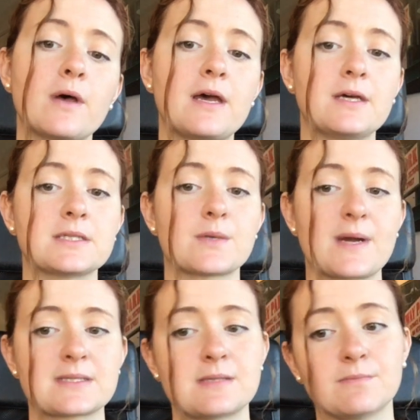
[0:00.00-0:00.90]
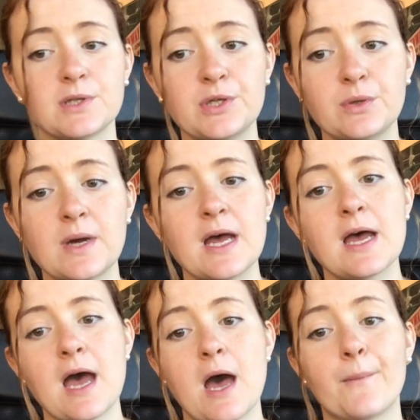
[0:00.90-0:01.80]
and the rest in blue,
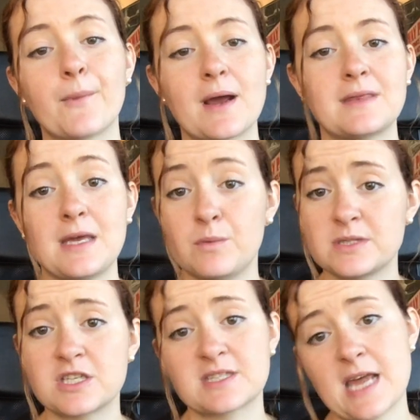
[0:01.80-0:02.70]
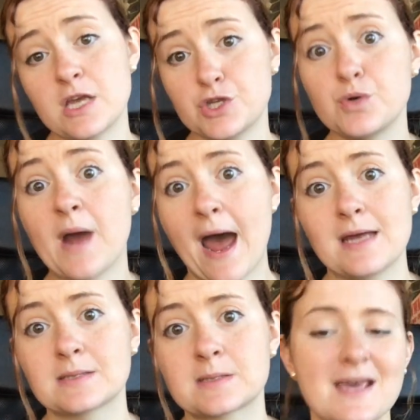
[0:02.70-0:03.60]
where they would just say you
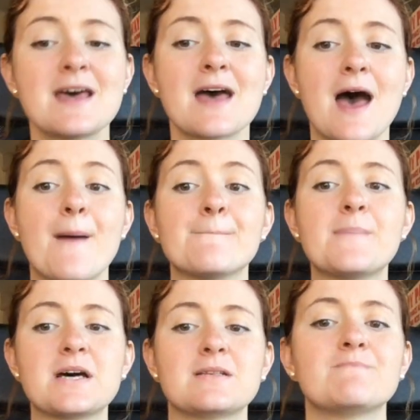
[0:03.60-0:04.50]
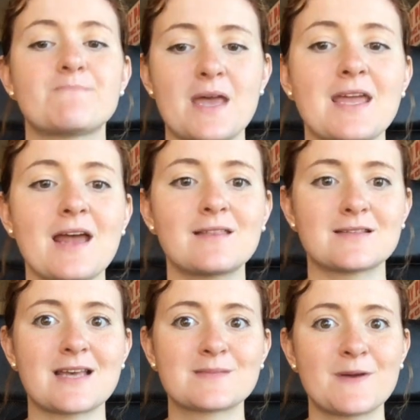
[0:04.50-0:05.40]
guys. But again,
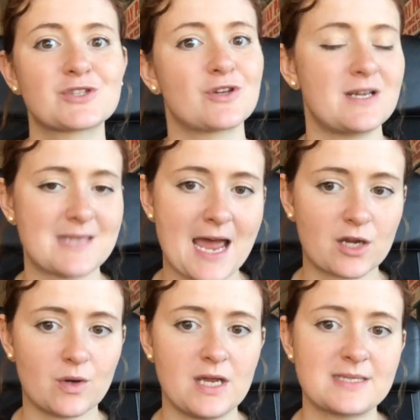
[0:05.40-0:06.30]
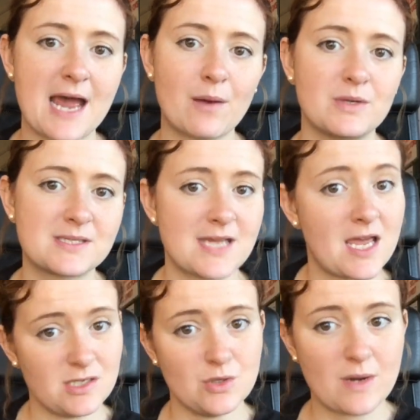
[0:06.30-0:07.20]
this last picture is accurate. I would
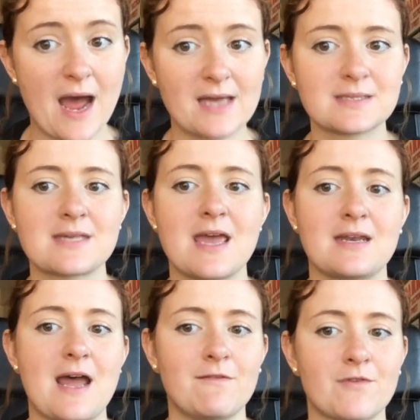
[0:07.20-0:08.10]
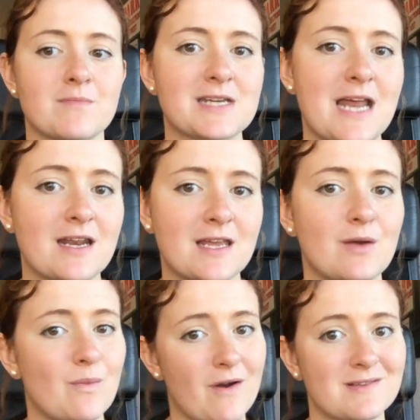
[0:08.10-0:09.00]
say you guys, and I am from
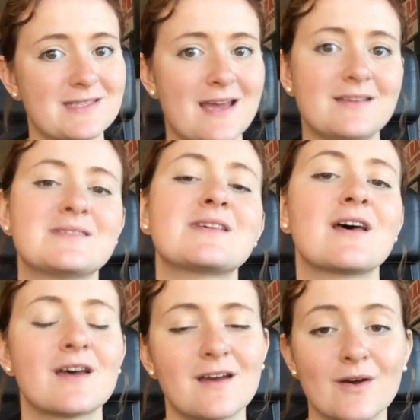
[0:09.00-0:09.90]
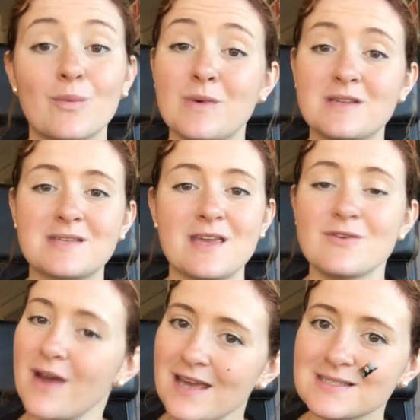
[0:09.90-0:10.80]
Connecticut where it says we say
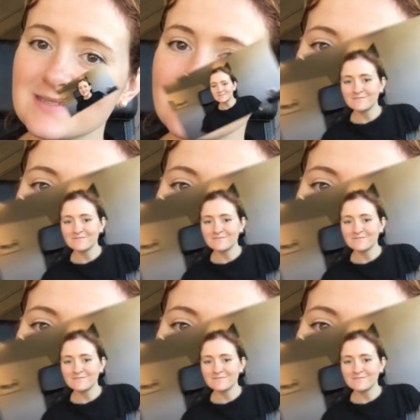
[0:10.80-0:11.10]
you guys.